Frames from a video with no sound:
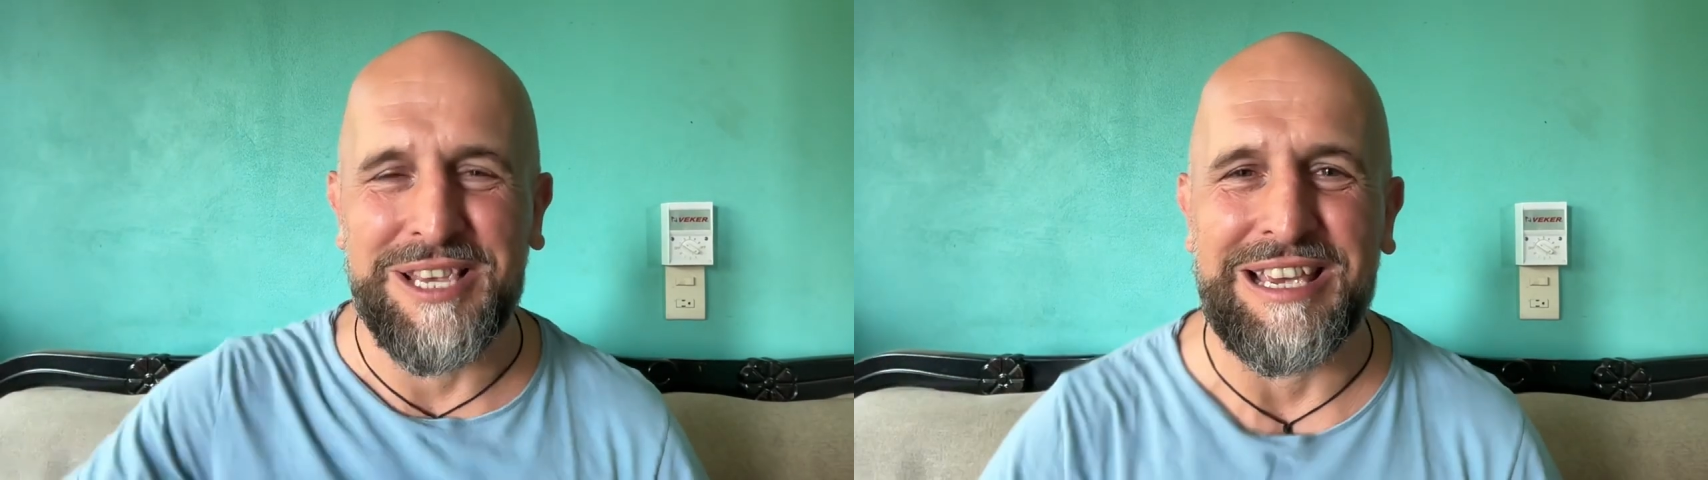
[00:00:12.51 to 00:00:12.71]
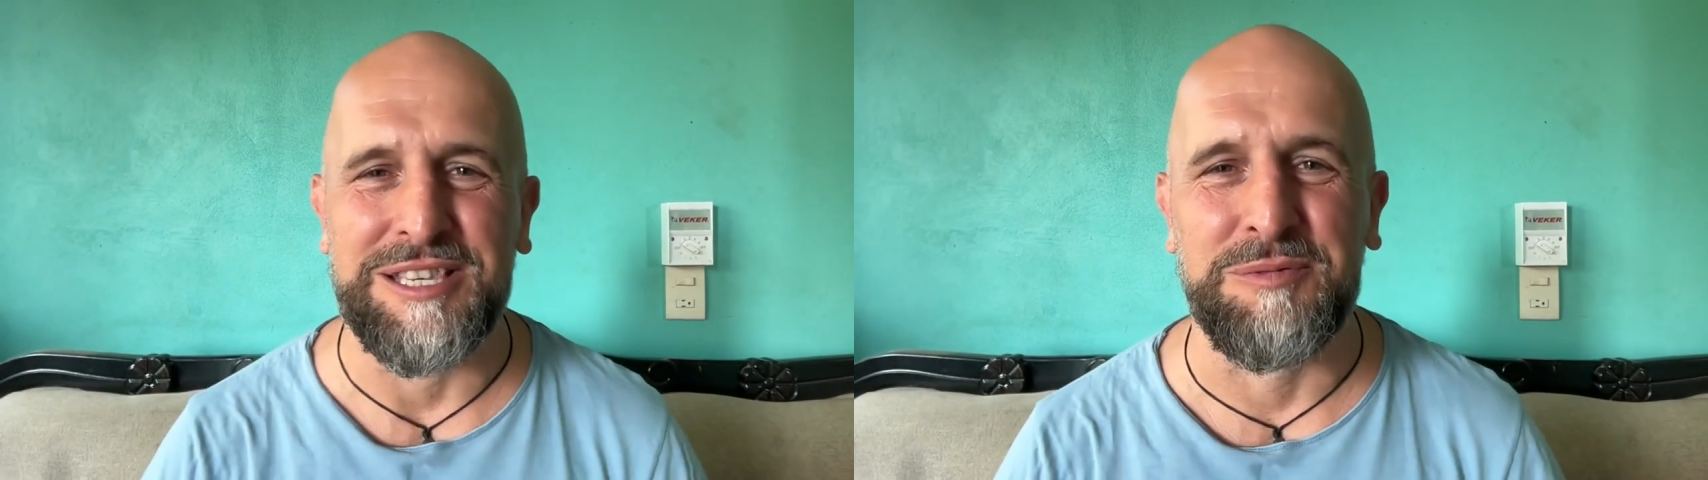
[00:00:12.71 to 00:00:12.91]

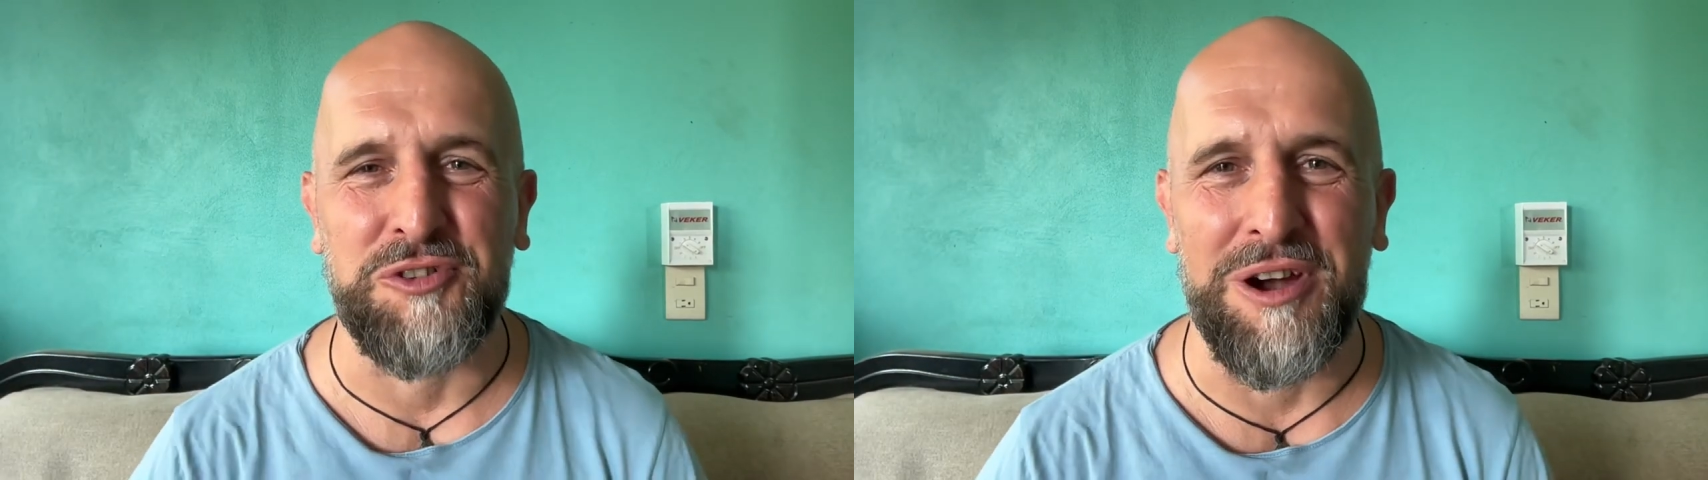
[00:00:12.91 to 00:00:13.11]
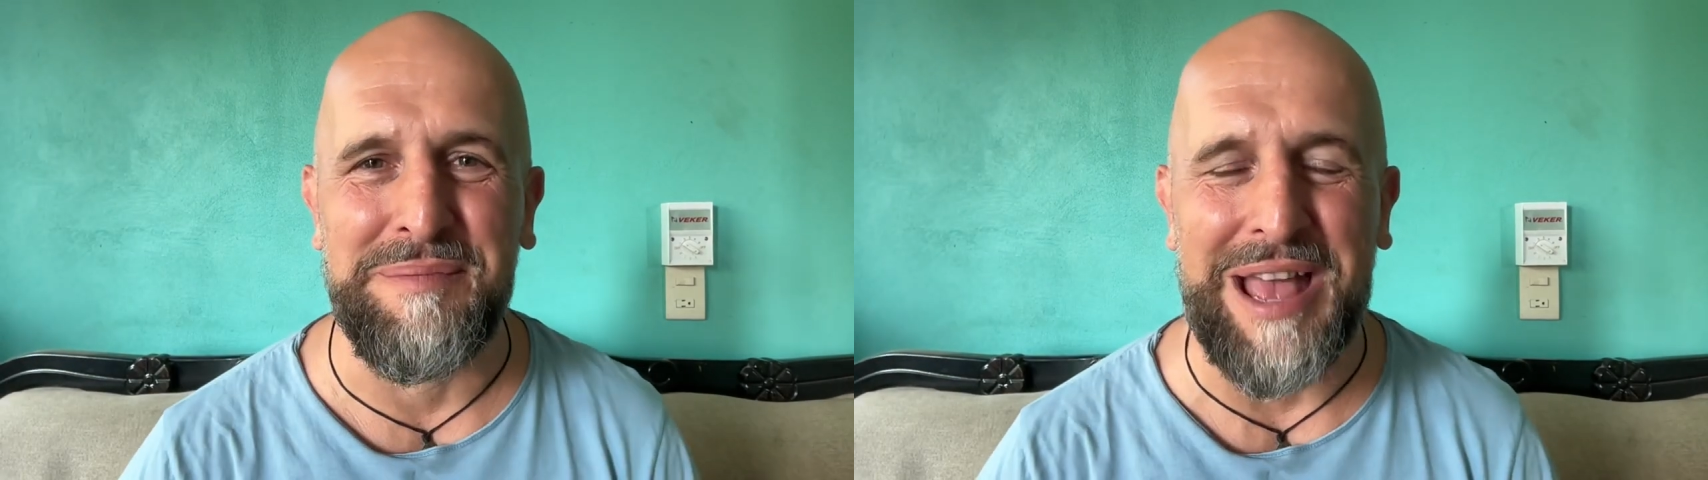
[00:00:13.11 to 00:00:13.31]
so hit
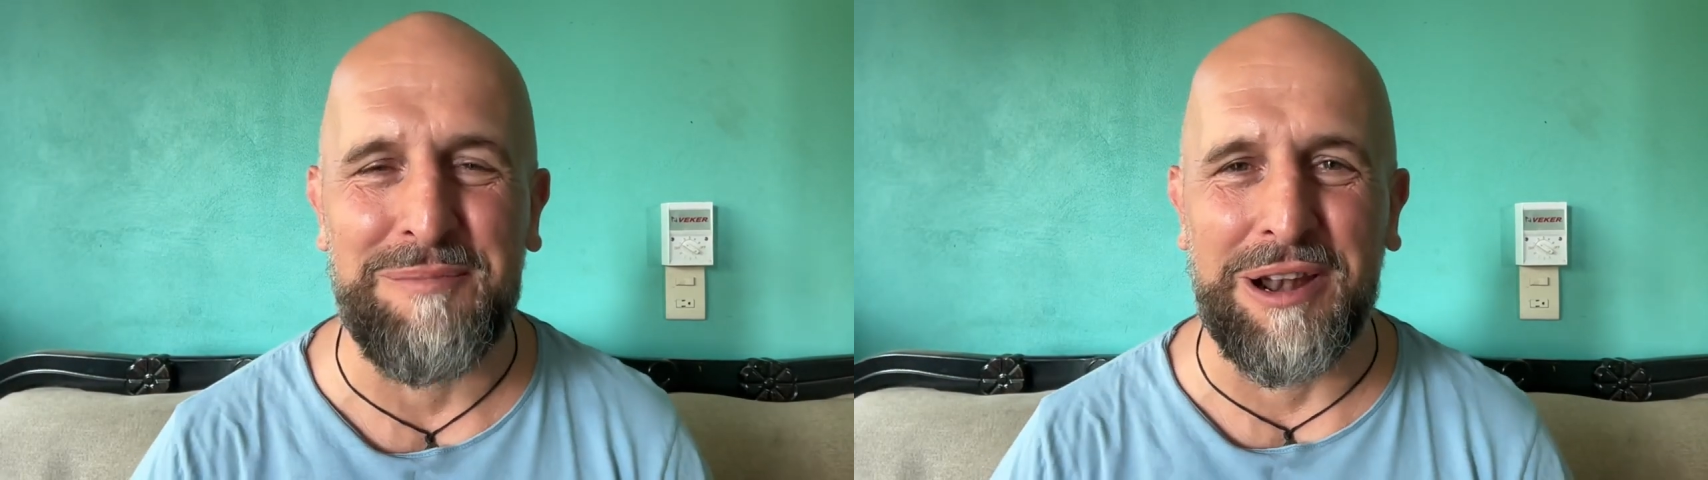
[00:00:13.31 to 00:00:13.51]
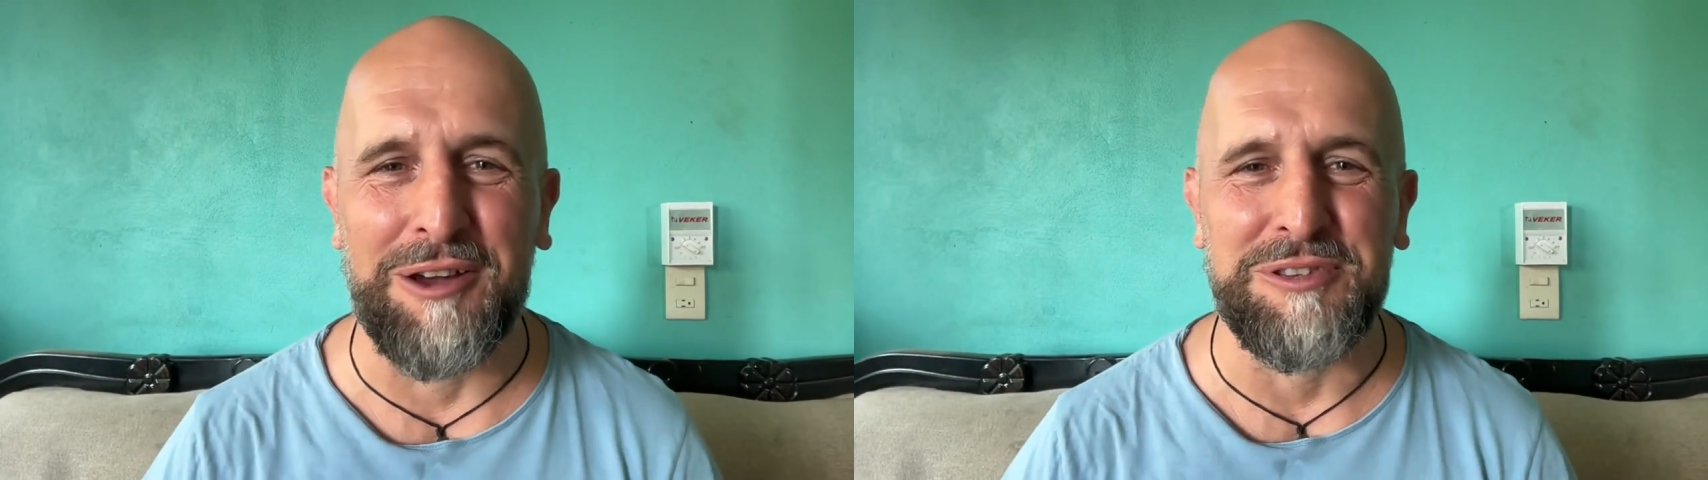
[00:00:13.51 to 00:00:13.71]
subscribe
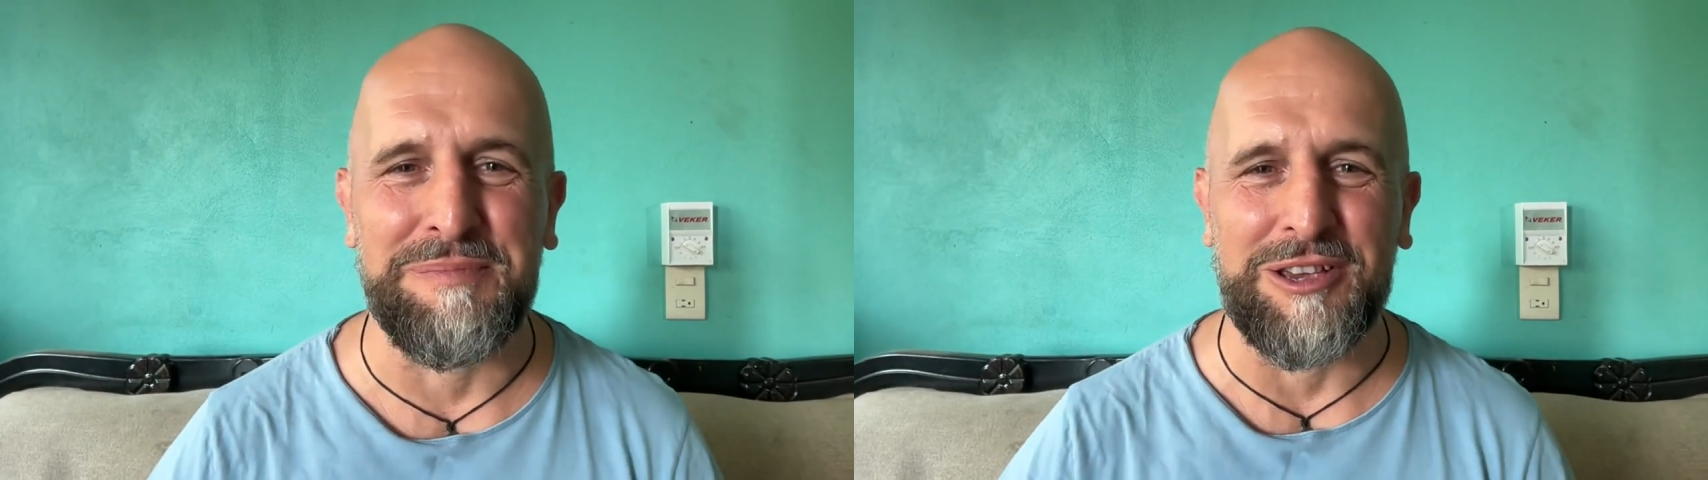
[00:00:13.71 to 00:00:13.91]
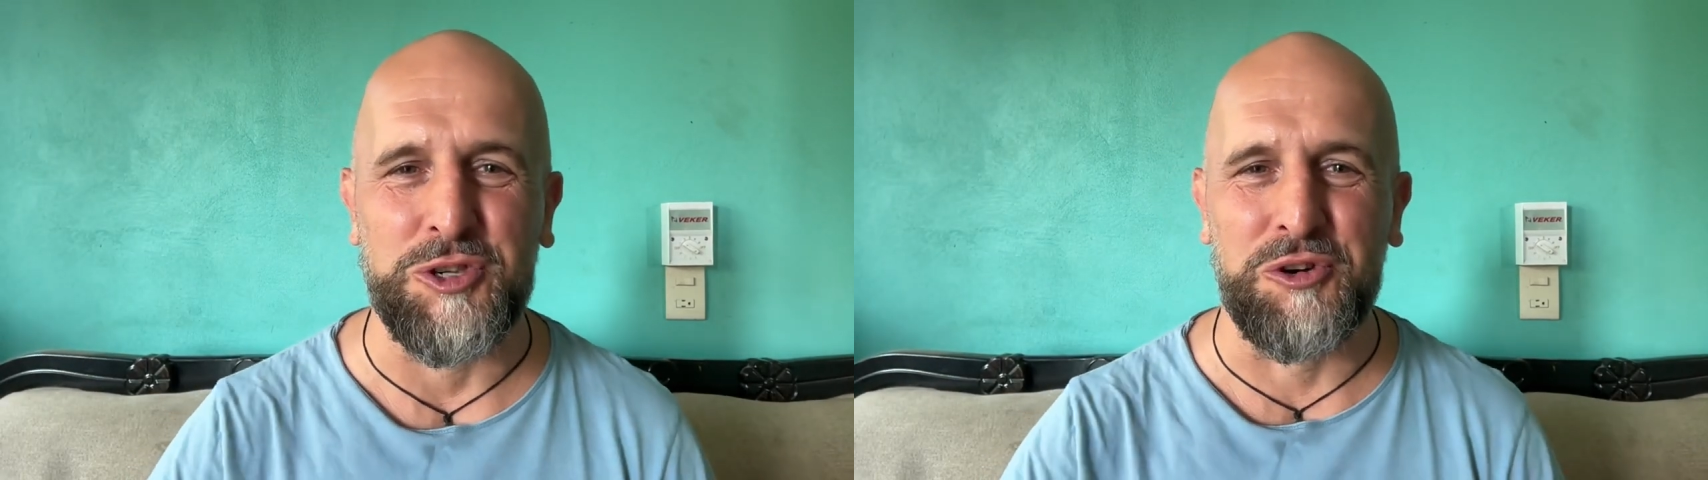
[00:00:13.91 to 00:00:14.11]
down below
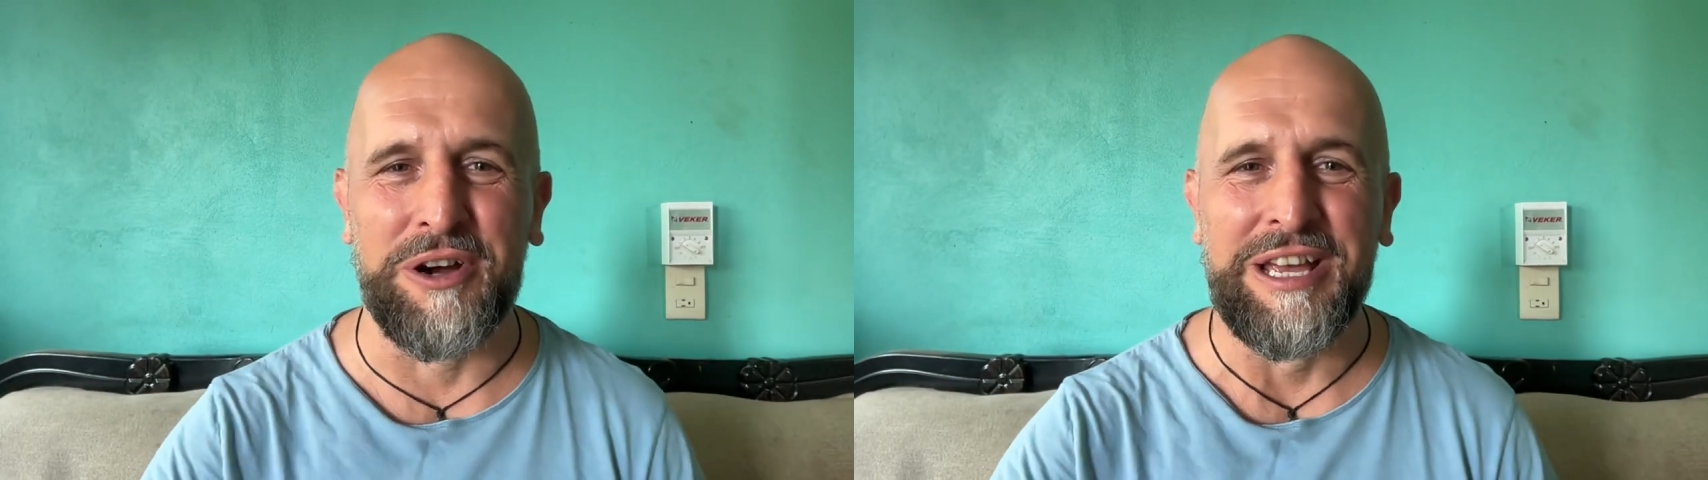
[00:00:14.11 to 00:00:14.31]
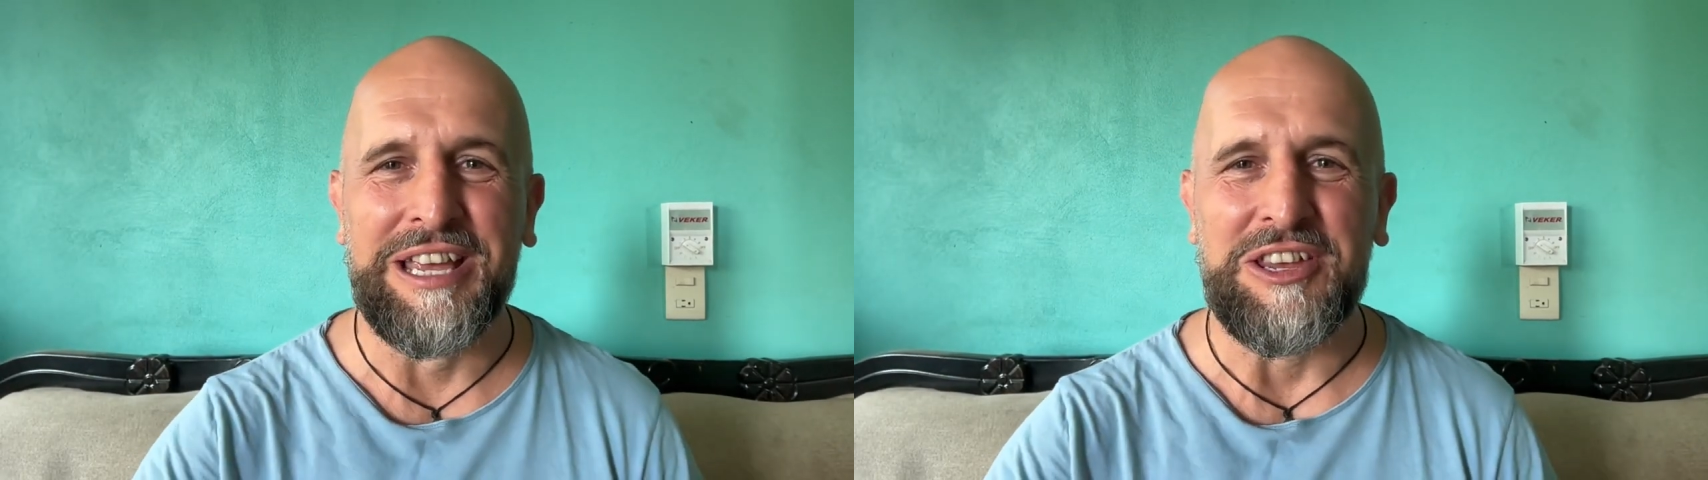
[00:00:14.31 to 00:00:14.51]
to make sure